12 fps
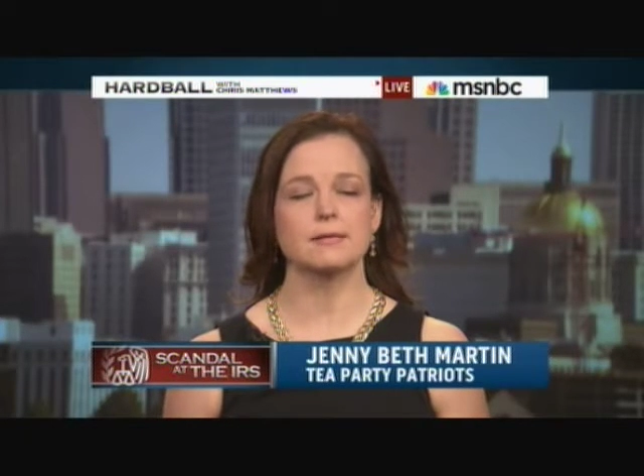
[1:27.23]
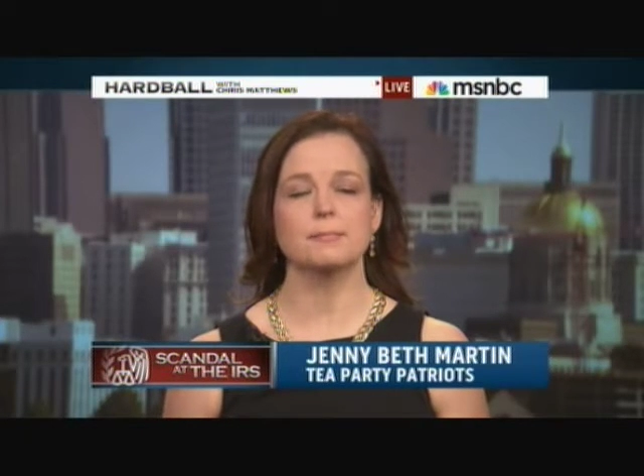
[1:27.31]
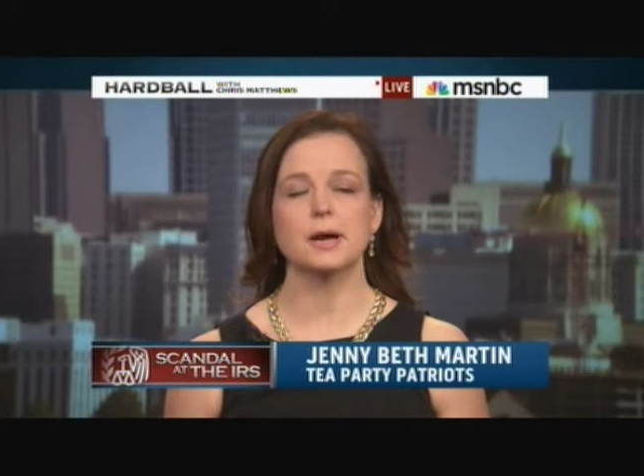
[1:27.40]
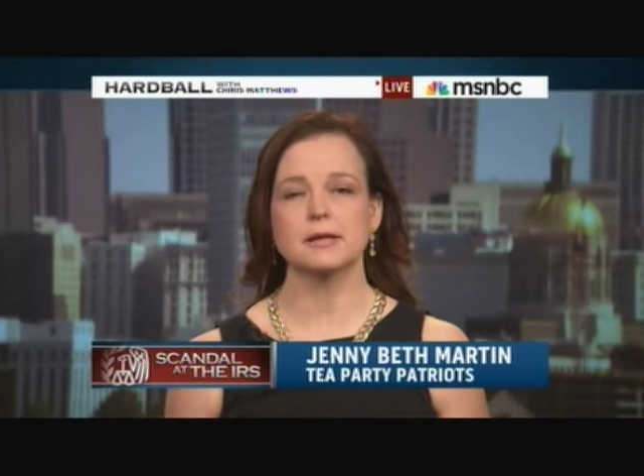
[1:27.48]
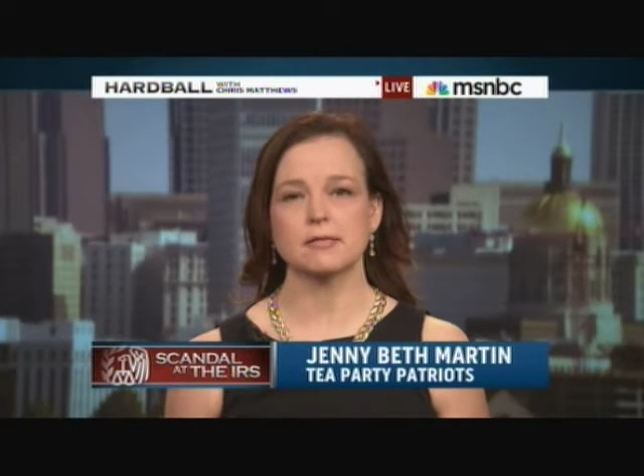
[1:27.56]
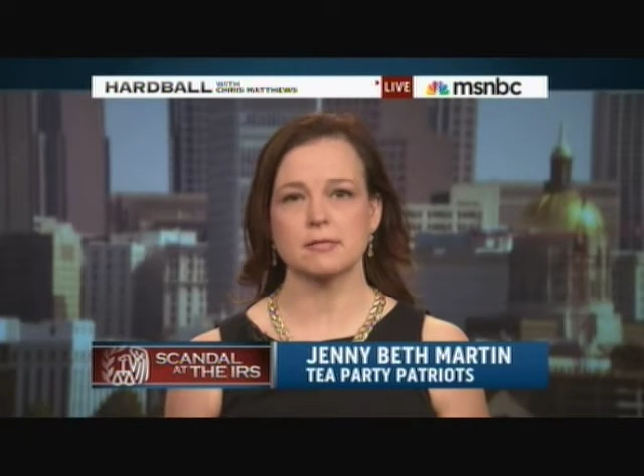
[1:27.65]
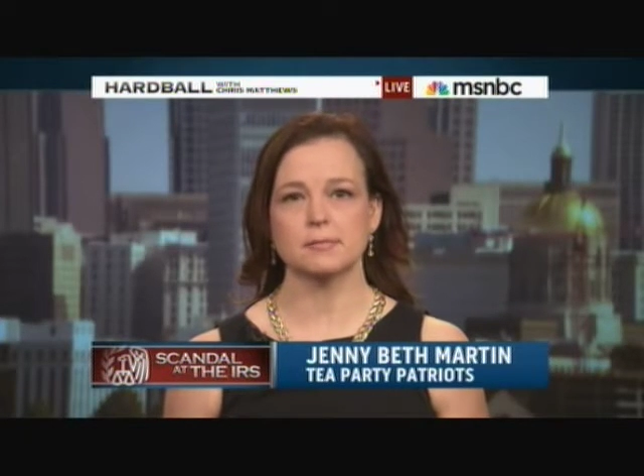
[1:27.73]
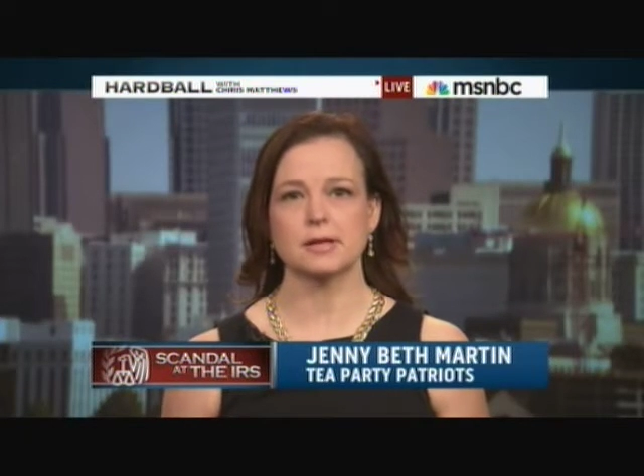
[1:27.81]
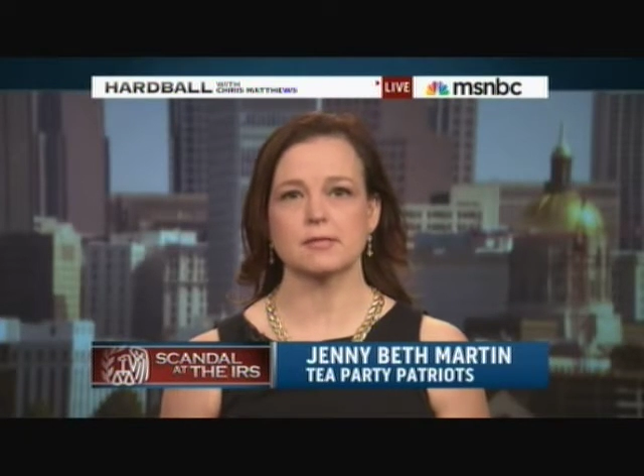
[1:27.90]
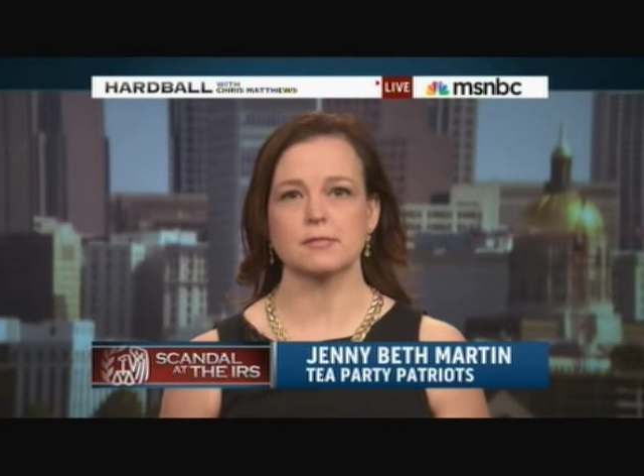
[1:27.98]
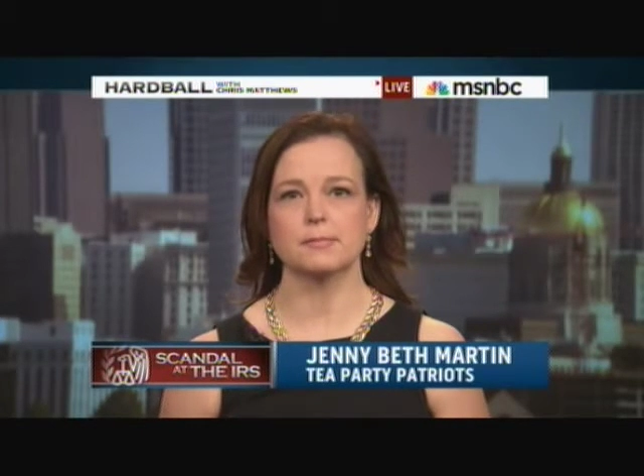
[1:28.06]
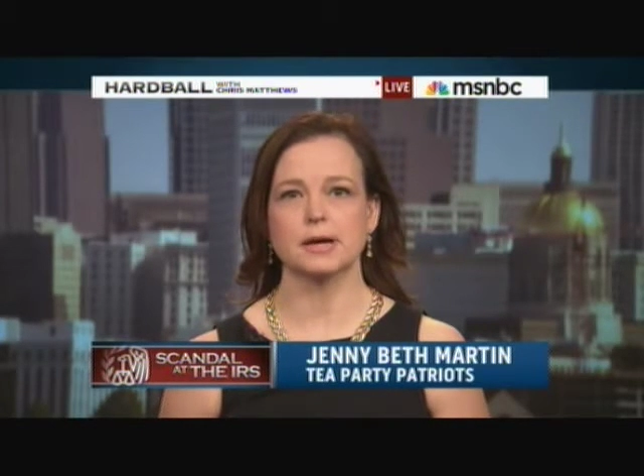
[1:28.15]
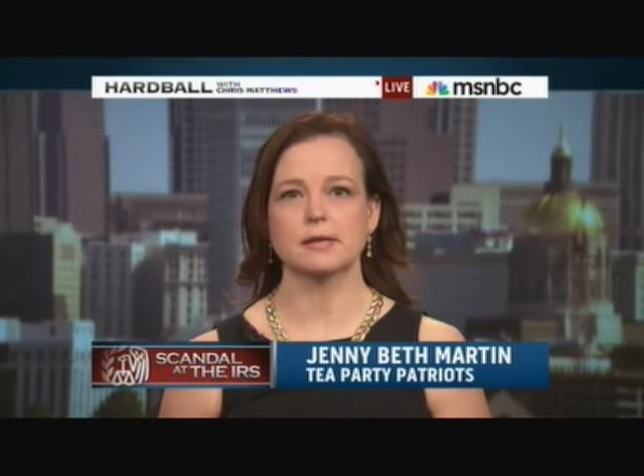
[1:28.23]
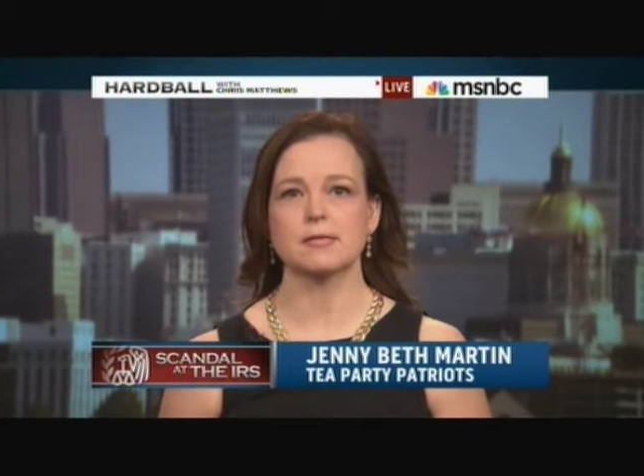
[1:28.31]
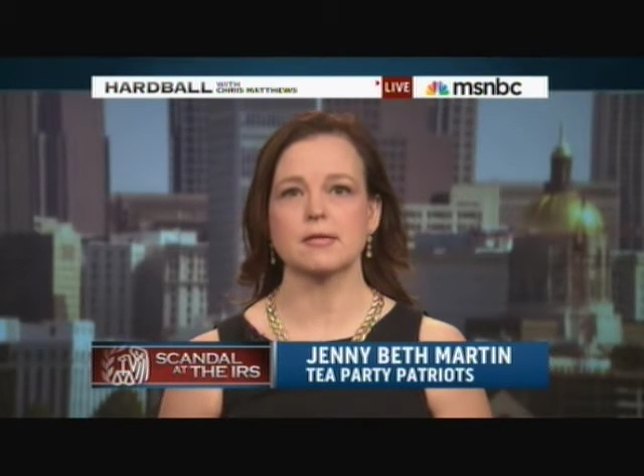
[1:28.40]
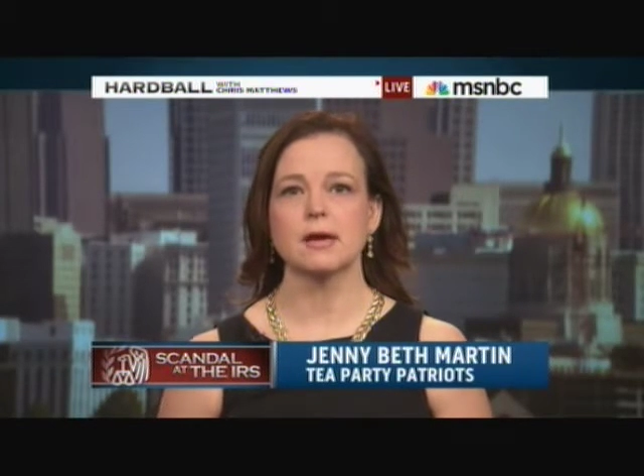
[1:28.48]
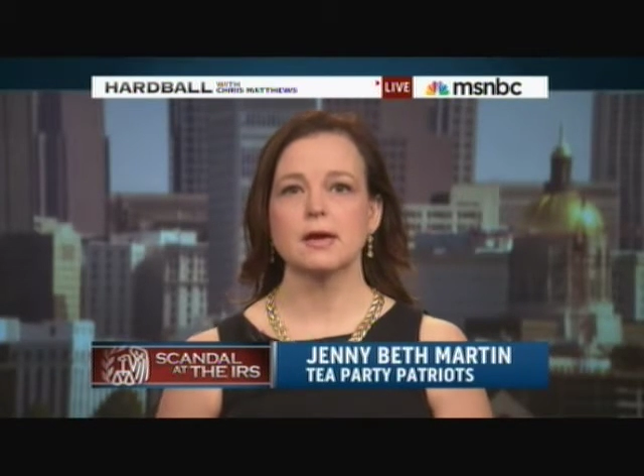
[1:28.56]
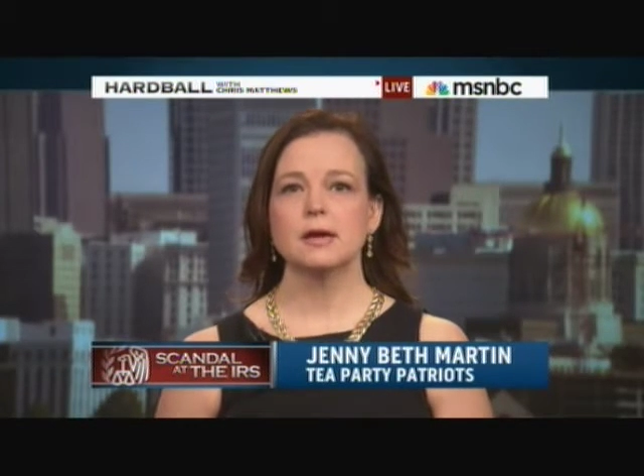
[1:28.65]
months and months and
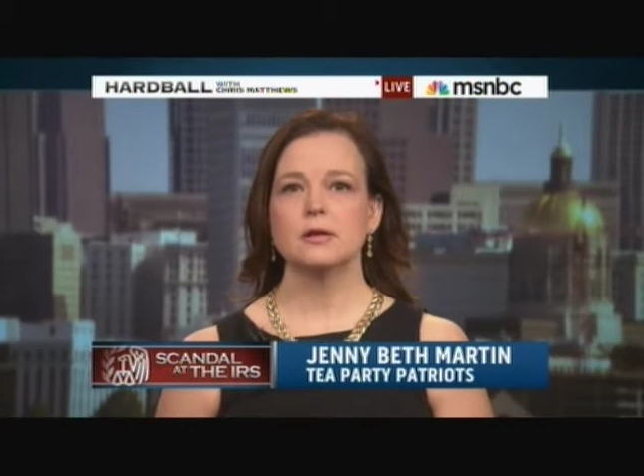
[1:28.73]
months